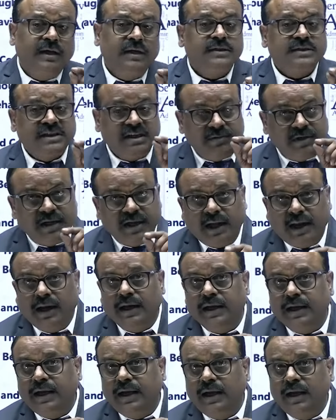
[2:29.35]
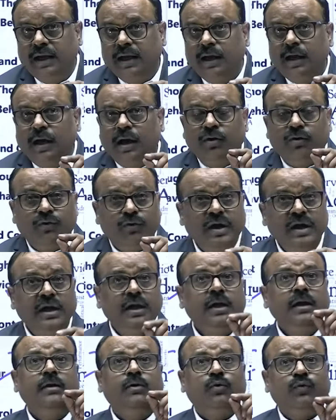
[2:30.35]
Similarly,
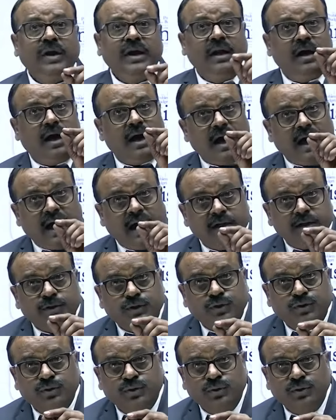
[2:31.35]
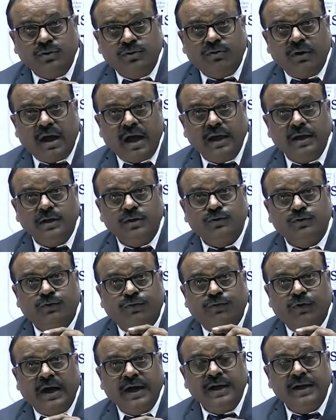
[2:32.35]
we will also try to
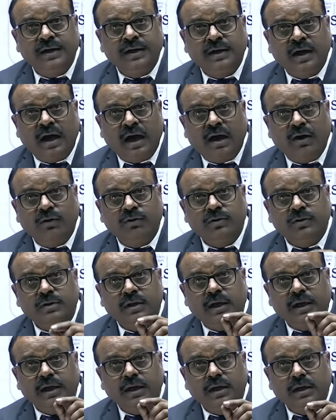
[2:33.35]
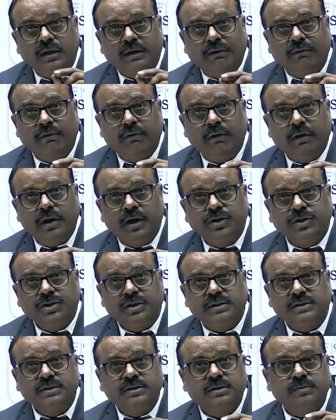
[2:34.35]
find out the
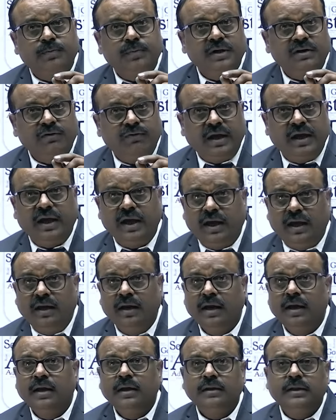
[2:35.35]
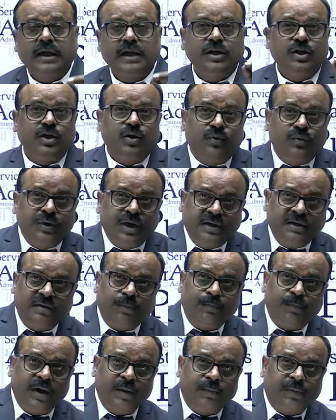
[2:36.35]
interrelations between the units
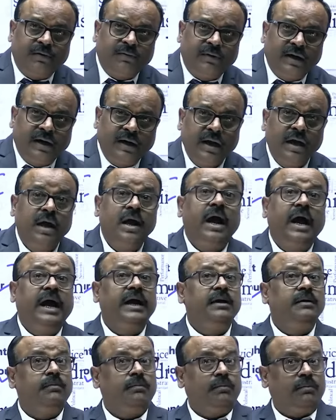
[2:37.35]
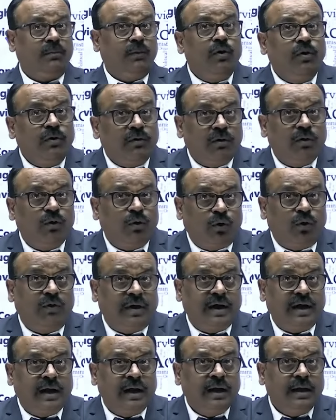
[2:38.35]
of paper 1 and
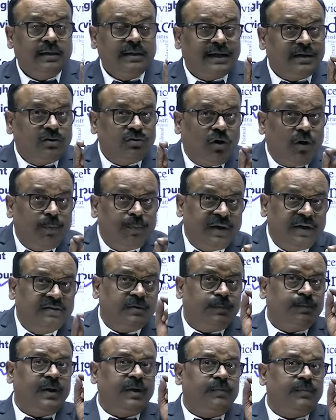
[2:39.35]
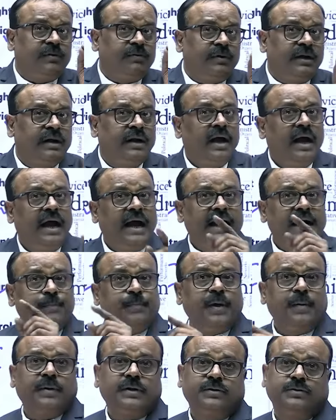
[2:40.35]
moreover the topics of paper 1 and
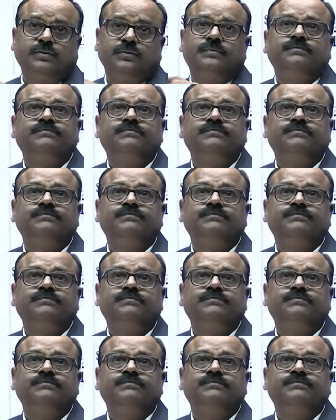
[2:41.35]
paper 2